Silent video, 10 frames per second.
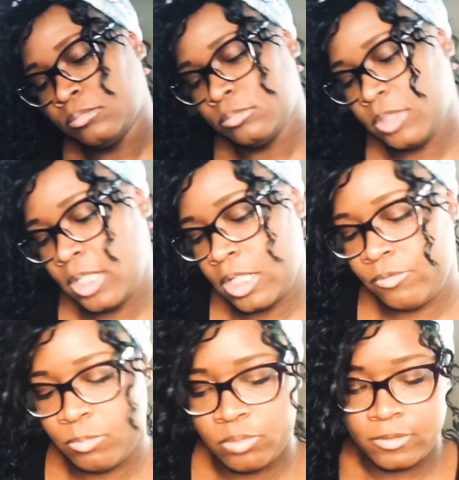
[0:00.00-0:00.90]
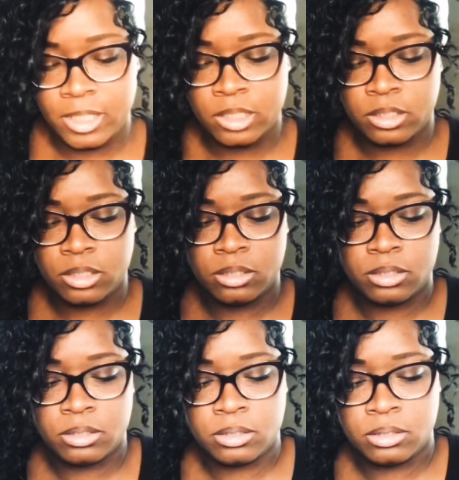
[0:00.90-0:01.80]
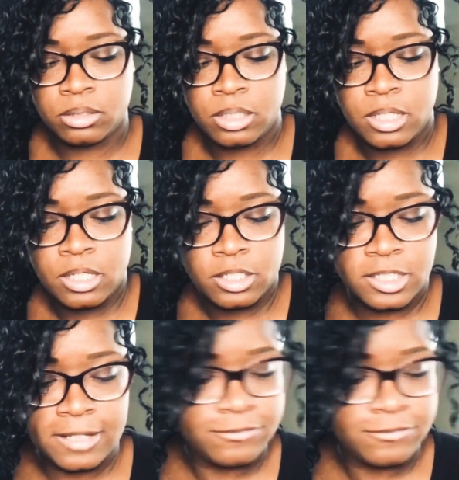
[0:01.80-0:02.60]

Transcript: Again, remove that safety